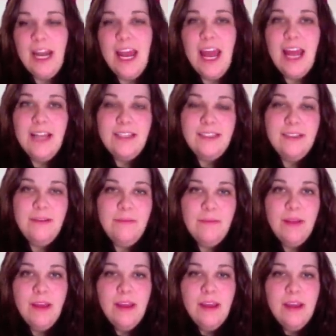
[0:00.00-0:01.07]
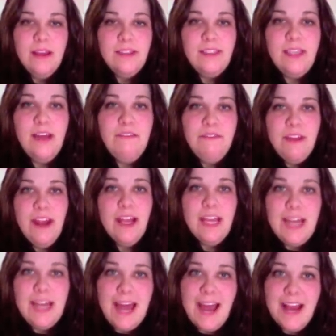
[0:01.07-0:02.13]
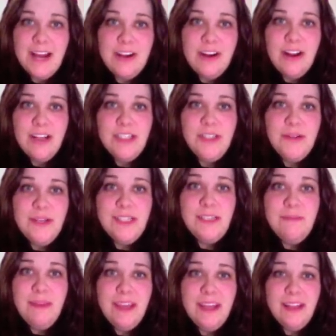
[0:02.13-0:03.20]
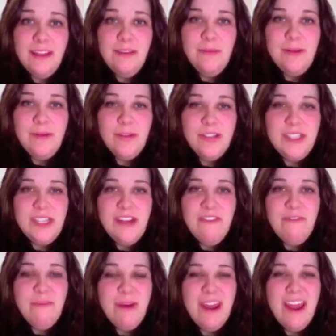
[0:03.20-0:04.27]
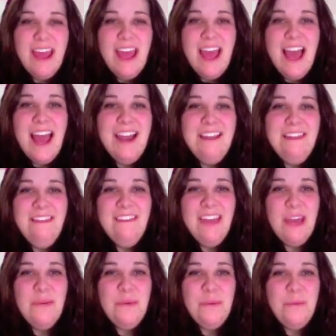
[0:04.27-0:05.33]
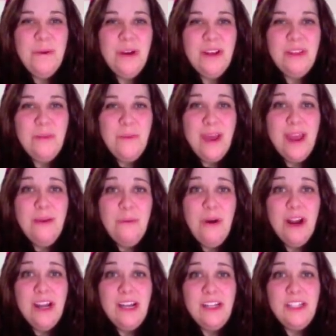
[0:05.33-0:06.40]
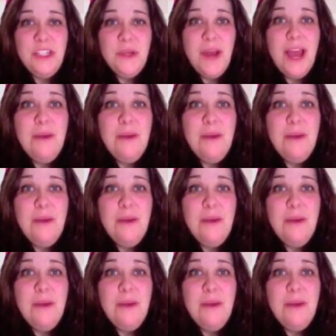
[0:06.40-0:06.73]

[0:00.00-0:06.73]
I had some stuff that I could iron onto it to make it a little bit more stiff, but I didn't think it would work the way I wanted it to.